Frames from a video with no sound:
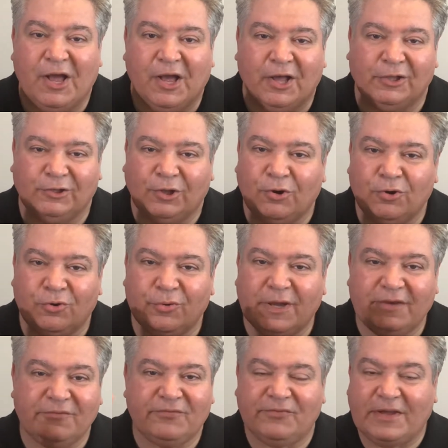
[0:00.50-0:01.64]
Hello,
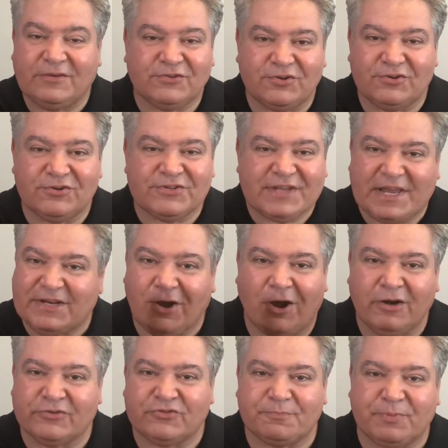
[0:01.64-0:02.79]
inventors and
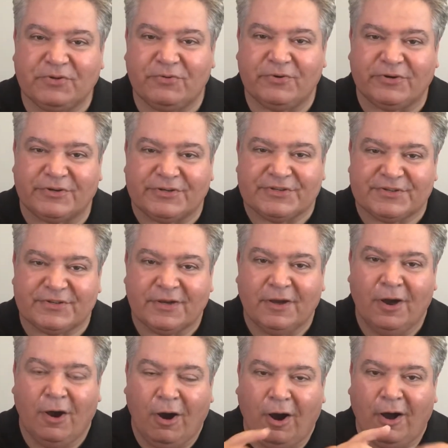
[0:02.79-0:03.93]
entrepreneurs.
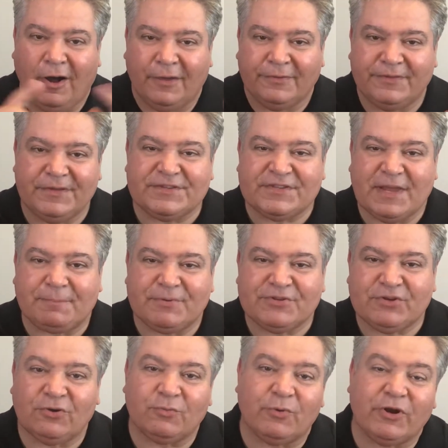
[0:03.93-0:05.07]
On this
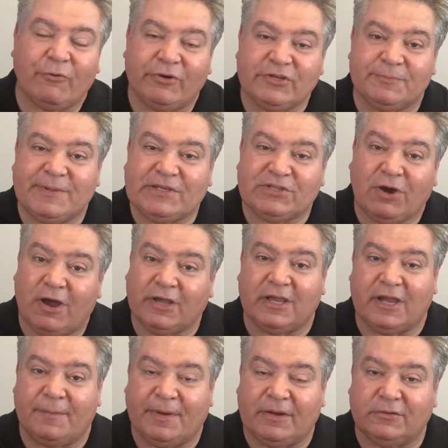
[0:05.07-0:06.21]
episode, we're going to be talking
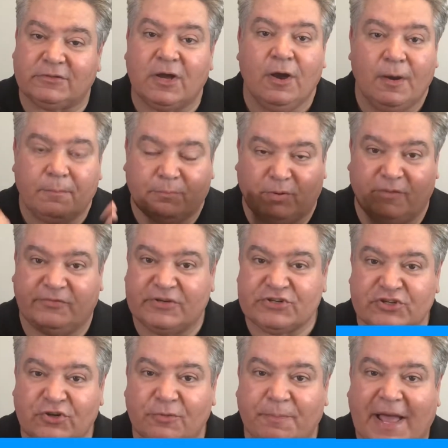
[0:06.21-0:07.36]
about
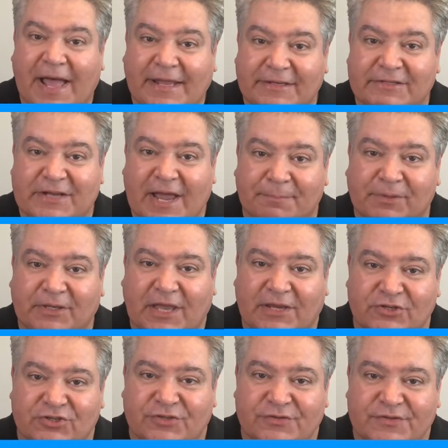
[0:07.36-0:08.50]
provisional patent
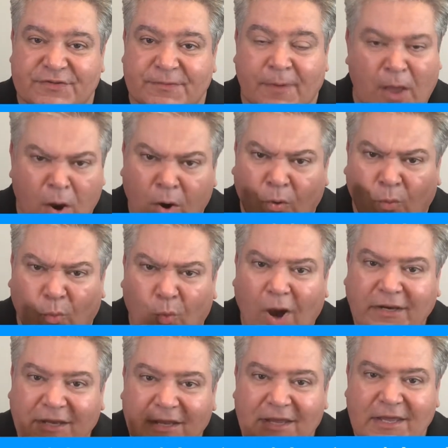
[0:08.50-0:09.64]
applications.
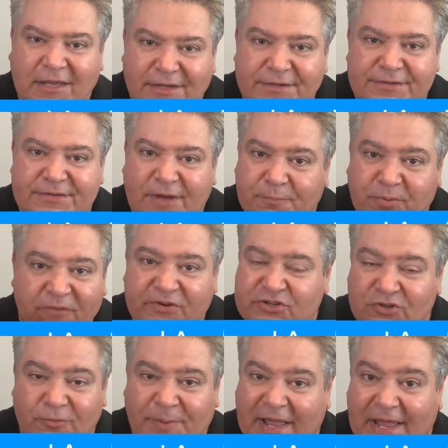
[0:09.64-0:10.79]
What is a
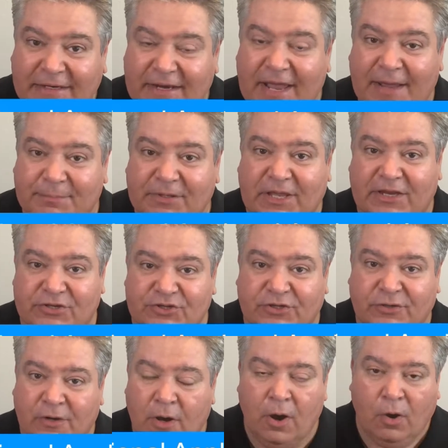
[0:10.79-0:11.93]
provisional patent application?
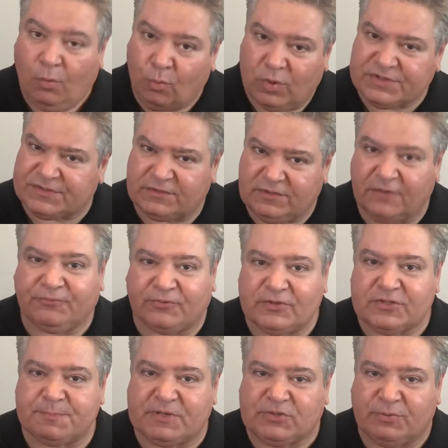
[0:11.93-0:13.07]
What's the
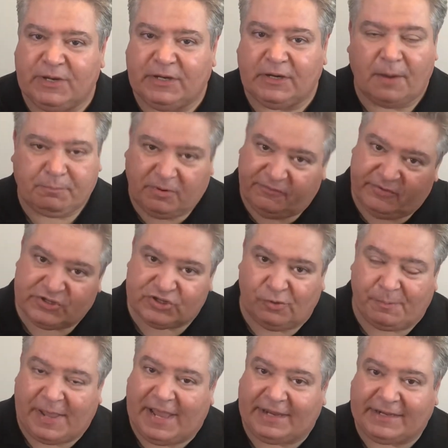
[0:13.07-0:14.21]
difference between a provisional
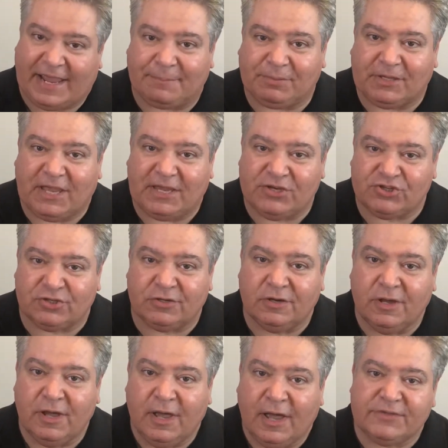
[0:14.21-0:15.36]
patent application
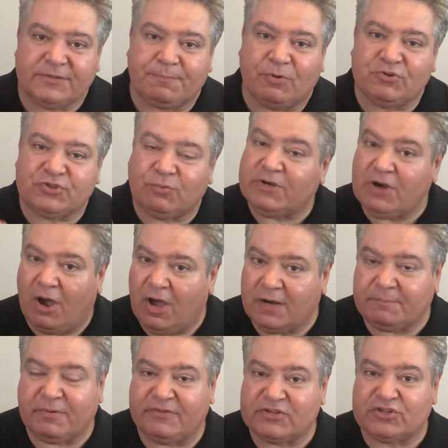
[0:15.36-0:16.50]
as opposed to a
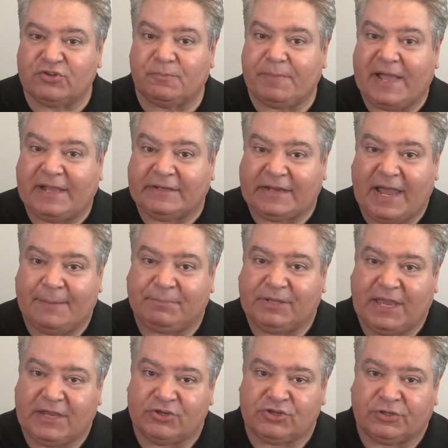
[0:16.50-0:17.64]
non-provisional patent
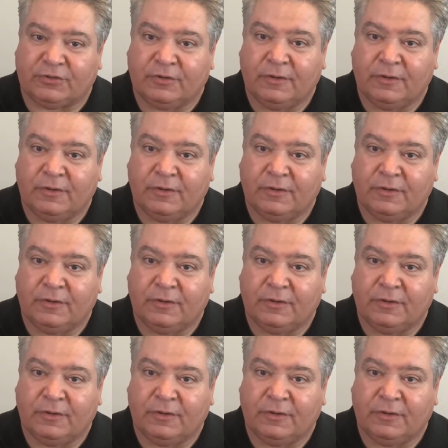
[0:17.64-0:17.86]
application?